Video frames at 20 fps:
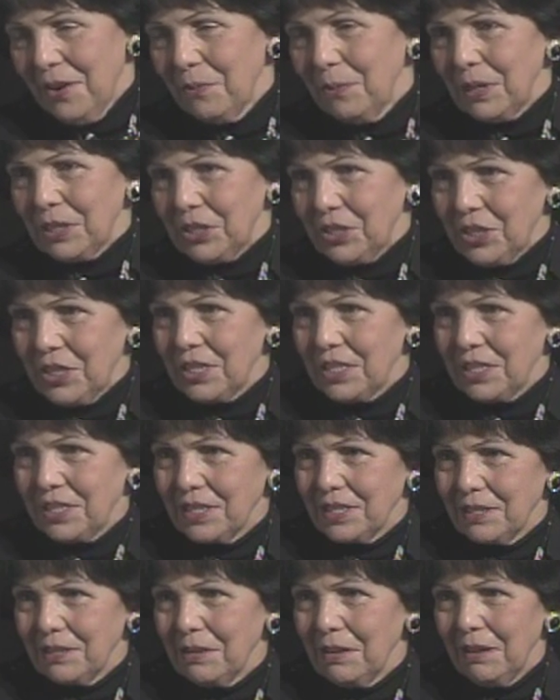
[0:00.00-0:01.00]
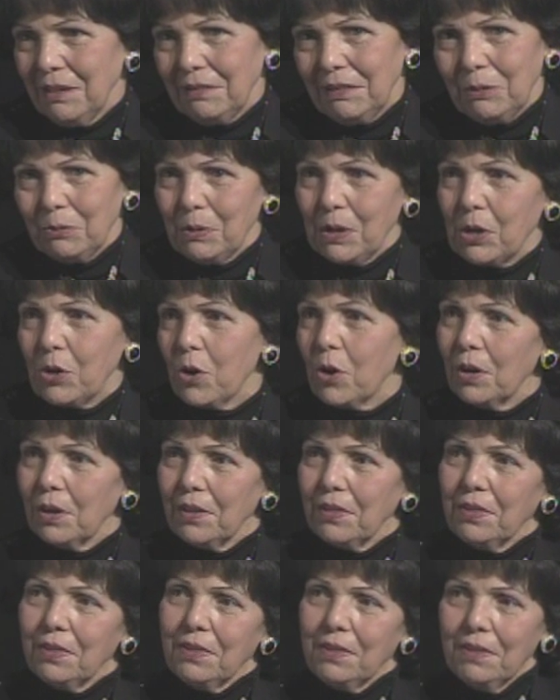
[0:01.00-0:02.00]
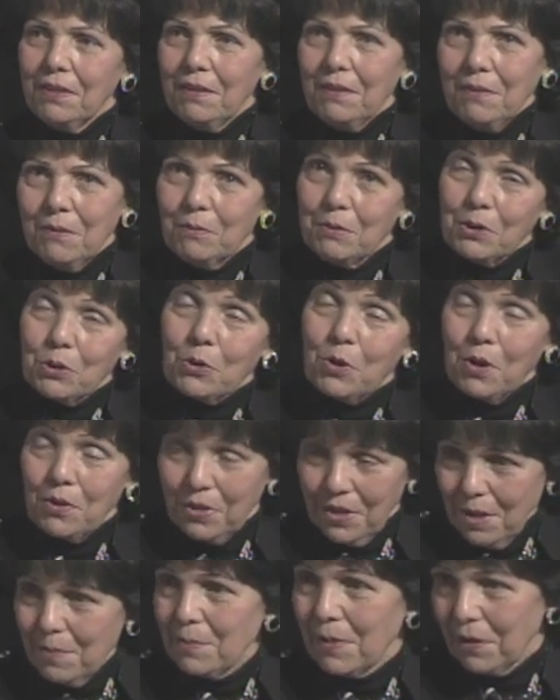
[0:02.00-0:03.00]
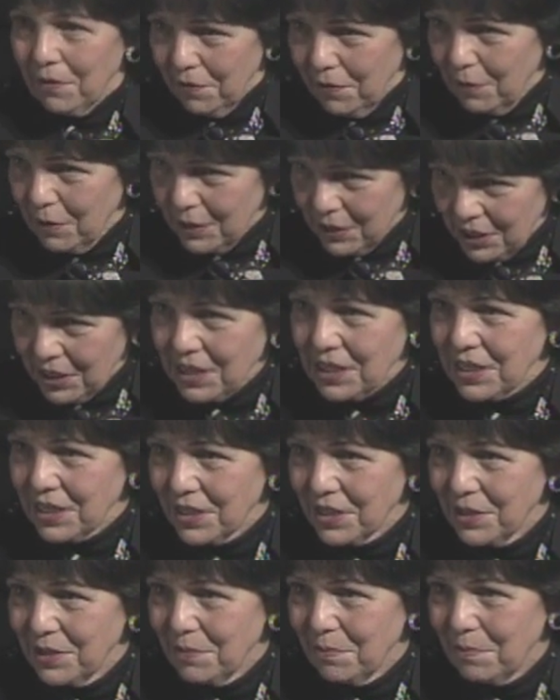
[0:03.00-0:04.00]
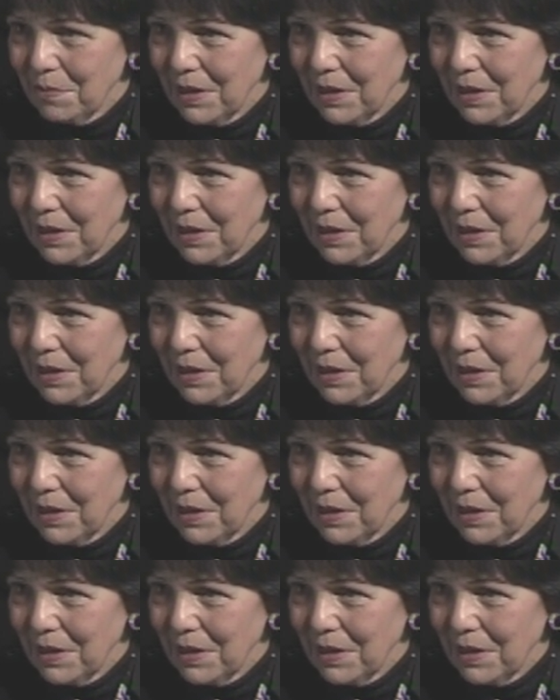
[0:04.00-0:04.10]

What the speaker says: Which is we call them refugees,